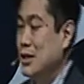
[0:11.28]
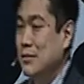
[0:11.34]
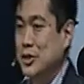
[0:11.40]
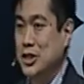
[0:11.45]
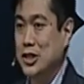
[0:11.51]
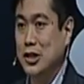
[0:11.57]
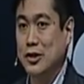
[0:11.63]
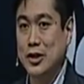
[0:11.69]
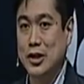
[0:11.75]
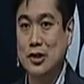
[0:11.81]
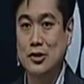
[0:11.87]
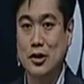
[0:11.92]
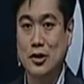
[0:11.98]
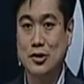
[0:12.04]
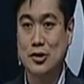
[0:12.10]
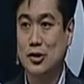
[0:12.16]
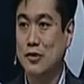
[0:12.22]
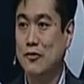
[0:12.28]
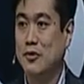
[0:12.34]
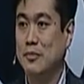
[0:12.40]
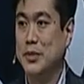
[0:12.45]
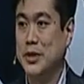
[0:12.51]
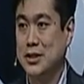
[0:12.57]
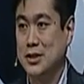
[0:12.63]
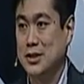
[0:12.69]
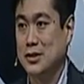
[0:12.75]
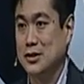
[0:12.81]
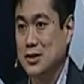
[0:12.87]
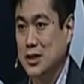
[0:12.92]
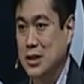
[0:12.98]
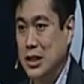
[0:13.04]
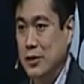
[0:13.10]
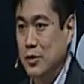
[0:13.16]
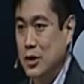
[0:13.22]
but sharing is also good for business.
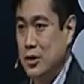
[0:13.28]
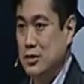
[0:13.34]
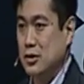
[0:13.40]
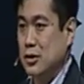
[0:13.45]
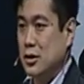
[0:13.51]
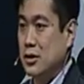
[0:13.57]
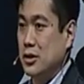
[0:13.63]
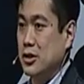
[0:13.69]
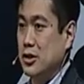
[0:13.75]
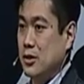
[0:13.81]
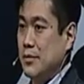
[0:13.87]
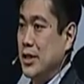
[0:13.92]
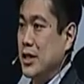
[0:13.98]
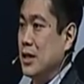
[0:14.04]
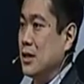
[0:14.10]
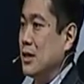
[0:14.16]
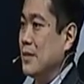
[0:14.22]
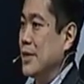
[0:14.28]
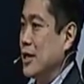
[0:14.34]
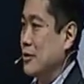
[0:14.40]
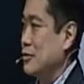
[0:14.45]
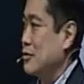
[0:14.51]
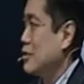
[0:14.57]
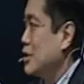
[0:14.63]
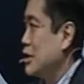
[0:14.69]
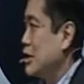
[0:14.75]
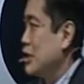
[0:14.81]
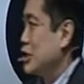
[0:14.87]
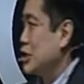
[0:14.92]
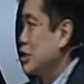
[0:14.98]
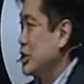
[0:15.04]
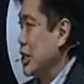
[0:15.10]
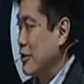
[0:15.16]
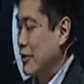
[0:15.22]
And I want to talk a little bit about
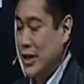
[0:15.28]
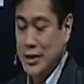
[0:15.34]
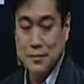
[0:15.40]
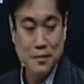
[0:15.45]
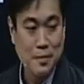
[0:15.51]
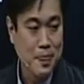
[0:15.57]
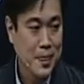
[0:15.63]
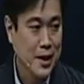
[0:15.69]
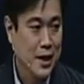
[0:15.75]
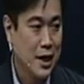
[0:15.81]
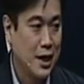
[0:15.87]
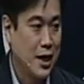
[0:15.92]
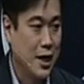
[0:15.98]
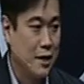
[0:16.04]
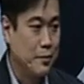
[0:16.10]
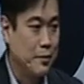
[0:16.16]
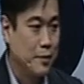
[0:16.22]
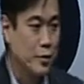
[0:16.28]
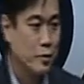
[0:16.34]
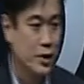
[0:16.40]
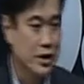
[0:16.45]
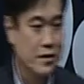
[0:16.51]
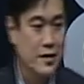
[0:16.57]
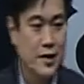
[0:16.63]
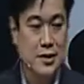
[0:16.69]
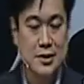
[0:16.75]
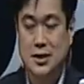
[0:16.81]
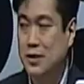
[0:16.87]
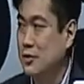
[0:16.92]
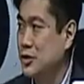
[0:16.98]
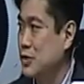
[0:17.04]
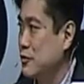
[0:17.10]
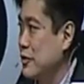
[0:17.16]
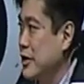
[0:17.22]
sharing. One of the things
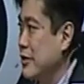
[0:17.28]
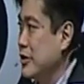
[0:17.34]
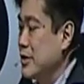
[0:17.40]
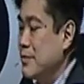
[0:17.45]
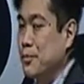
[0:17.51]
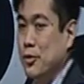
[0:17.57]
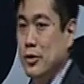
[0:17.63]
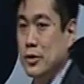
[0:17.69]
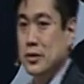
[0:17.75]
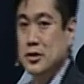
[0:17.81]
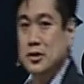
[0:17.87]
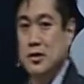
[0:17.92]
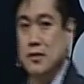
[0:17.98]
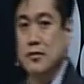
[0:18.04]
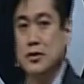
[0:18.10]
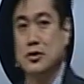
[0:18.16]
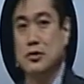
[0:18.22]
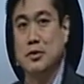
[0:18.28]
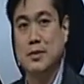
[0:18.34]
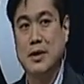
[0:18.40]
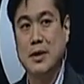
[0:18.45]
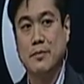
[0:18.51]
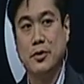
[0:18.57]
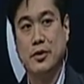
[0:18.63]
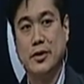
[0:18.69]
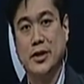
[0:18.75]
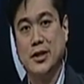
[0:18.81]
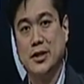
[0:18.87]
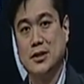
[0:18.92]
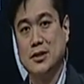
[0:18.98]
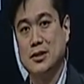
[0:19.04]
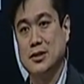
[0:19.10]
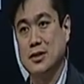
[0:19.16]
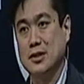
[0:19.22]
that's very important to remember
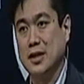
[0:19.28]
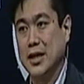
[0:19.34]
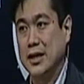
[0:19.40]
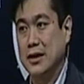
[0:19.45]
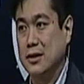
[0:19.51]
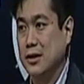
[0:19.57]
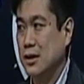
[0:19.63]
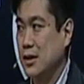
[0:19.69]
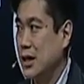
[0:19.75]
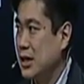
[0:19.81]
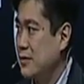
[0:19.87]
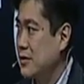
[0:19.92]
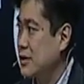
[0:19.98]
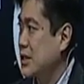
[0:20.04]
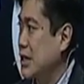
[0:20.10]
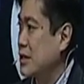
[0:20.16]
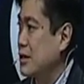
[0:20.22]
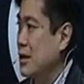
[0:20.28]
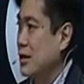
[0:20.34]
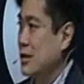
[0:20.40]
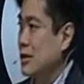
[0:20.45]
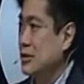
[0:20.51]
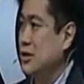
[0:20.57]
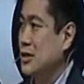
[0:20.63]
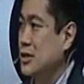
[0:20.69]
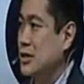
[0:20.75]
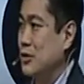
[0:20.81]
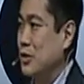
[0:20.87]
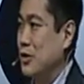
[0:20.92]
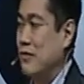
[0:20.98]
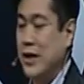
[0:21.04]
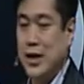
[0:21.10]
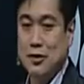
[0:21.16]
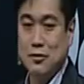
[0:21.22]
is that a lot of the technologies that
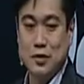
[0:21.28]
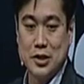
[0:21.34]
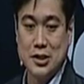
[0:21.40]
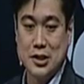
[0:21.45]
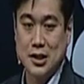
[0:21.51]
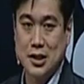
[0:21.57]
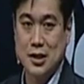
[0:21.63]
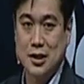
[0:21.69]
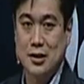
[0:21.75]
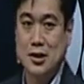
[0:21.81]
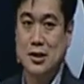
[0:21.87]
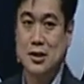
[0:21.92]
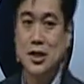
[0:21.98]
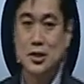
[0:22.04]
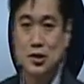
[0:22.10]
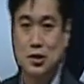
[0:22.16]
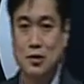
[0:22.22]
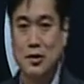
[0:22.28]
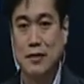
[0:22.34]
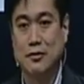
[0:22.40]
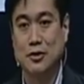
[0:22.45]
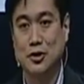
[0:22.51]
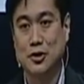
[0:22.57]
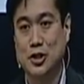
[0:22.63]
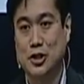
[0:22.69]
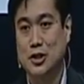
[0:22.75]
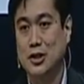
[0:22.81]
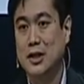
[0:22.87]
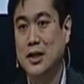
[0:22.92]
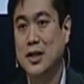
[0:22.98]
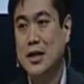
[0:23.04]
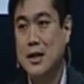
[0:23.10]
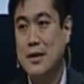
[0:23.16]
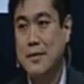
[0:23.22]
we've had recently, the Industrial Revolution,
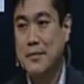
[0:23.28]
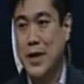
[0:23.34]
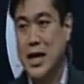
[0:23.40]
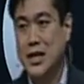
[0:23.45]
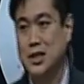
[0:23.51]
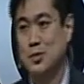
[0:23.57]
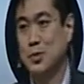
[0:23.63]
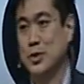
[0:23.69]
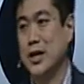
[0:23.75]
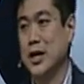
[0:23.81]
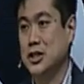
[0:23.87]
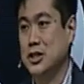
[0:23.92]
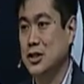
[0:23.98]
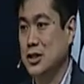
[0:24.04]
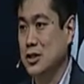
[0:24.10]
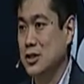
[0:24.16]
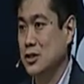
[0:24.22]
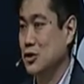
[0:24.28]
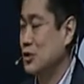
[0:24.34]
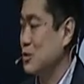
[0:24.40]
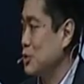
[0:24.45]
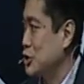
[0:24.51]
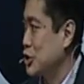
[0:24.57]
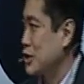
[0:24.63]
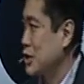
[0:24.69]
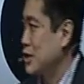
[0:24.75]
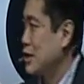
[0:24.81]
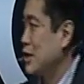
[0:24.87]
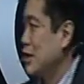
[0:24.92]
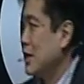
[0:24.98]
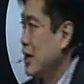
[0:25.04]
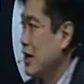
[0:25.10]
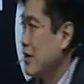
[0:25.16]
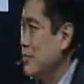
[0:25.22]
mass production and distribution
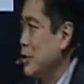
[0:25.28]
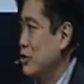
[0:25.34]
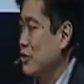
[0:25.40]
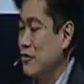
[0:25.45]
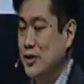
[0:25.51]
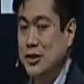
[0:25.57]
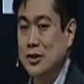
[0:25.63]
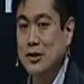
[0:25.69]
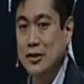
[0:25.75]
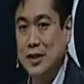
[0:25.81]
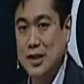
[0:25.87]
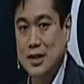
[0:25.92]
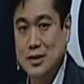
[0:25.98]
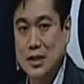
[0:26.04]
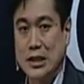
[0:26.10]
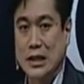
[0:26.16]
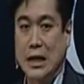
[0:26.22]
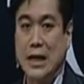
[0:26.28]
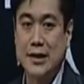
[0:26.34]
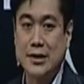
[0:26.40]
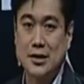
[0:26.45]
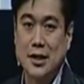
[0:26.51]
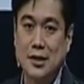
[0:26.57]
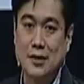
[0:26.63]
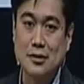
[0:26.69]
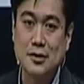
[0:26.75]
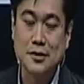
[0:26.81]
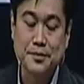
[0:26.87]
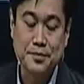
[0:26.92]
of both physical things and content,